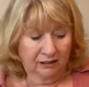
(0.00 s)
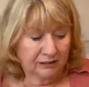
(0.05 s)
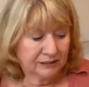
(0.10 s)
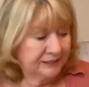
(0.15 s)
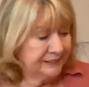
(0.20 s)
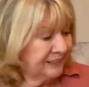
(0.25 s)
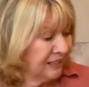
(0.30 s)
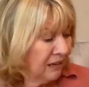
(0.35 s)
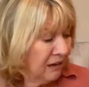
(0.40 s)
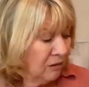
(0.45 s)

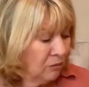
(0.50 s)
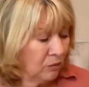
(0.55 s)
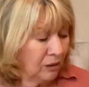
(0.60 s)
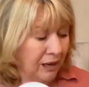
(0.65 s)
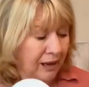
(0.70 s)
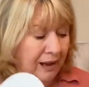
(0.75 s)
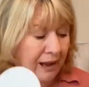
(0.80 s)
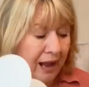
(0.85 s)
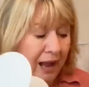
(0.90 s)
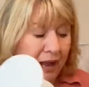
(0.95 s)

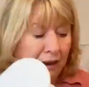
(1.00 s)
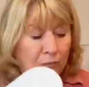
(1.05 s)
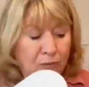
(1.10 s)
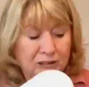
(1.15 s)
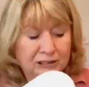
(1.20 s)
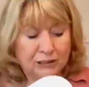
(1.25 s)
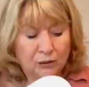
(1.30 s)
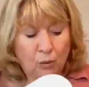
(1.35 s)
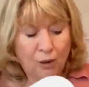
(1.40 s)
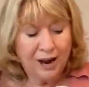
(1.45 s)
So I
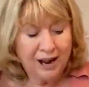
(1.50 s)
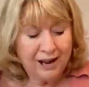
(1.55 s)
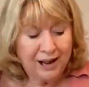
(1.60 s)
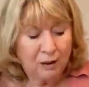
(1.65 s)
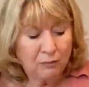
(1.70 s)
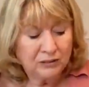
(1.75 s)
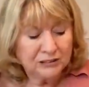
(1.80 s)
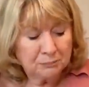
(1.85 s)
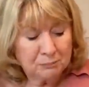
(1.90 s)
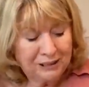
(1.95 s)

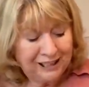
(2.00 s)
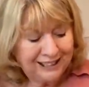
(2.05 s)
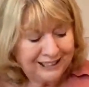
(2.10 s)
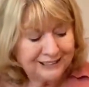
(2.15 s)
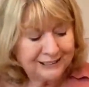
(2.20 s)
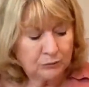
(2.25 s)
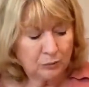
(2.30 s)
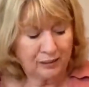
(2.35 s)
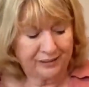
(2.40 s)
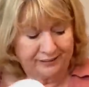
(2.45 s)
was
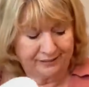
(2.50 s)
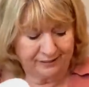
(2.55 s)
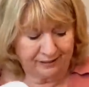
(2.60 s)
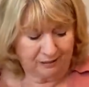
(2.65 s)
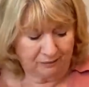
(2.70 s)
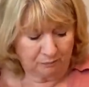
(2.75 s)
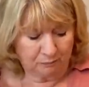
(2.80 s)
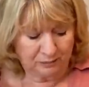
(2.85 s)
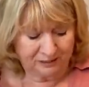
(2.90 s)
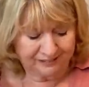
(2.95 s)
pleased with
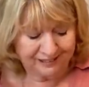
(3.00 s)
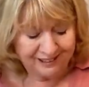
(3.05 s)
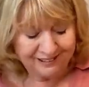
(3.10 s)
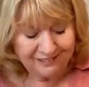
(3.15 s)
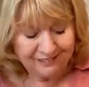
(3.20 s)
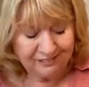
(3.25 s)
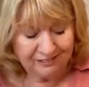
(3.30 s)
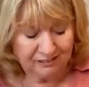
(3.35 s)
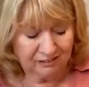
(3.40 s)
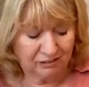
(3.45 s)
them, but then
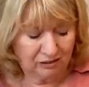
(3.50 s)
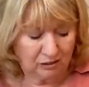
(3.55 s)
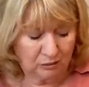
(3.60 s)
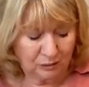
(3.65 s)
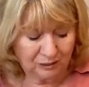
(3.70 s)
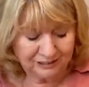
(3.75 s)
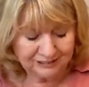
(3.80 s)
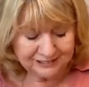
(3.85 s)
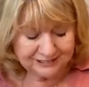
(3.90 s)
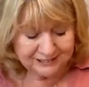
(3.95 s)
I thought,
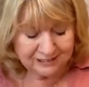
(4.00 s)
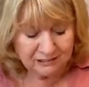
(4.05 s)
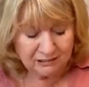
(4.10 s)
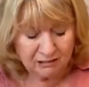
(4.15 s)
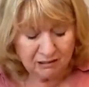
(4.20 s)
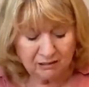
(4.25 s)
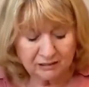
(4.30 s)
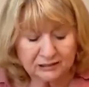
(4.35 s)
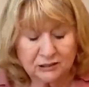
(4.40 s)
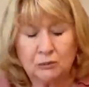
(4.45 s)
well, I've still
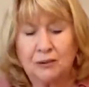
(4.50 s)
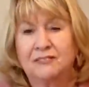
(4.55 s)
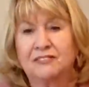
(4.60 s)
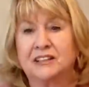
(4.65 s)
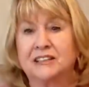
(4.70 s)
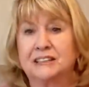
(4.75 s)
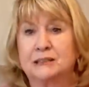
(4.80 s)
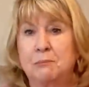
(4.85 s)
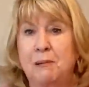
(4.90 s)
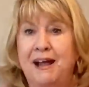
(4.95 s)
got to have
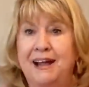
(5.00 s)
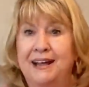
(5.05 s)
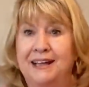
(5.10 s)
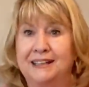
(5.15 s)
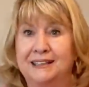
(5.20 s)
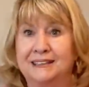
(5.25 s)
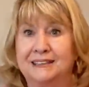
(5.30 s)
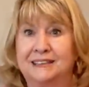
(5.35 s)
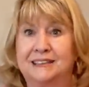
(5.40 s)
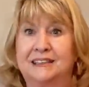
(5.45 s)
the
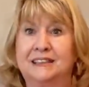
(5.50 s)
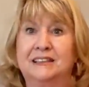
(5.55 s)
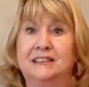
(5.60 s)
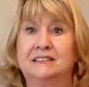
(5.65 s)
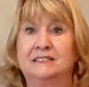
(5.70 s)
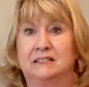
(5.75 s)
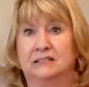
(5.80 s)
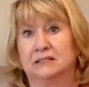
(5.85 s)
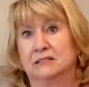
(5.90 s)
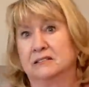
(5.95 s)
space
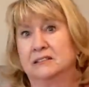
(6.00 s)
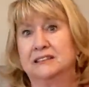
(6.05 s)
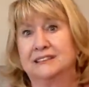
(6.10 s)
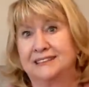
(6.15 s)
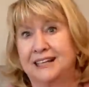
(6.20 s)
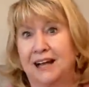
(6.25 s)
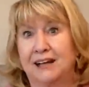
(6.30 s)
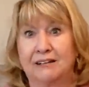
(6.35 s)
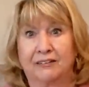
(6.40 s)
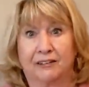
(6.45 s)
to
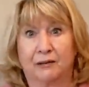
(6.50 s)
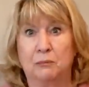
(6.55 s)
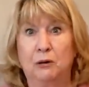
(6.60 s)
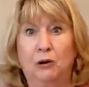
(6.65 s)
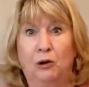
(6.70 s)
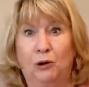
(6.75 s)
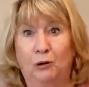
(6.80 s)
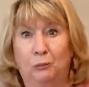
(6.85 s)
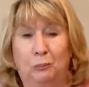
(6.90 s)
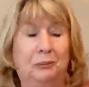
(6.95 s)
stack them
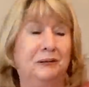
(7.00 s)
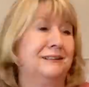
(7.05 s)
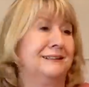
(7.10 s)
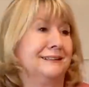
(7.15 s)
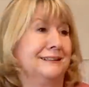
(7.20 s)
up.